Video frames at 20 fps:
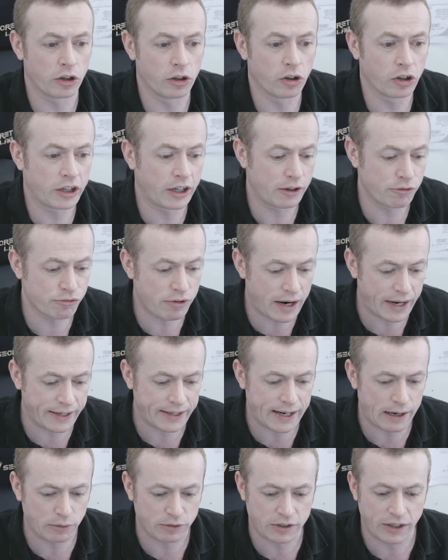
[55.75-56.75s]
to look at it
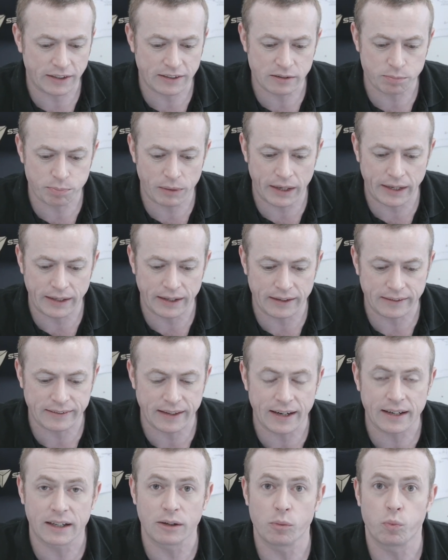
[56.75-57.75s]
right now to explain
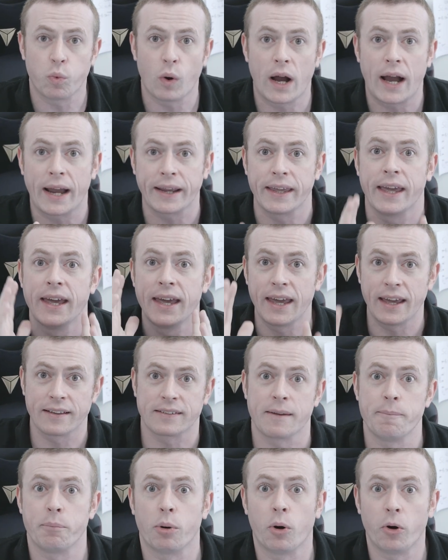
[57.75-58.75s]
exactly why
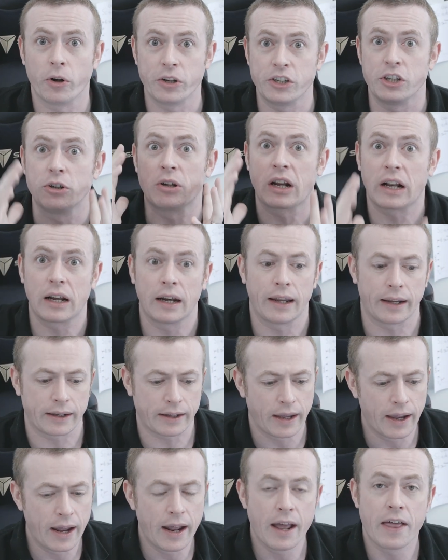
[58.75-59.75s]
it's important you
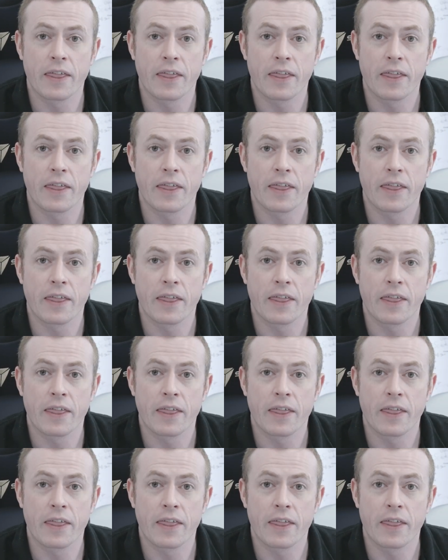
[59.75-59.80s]
click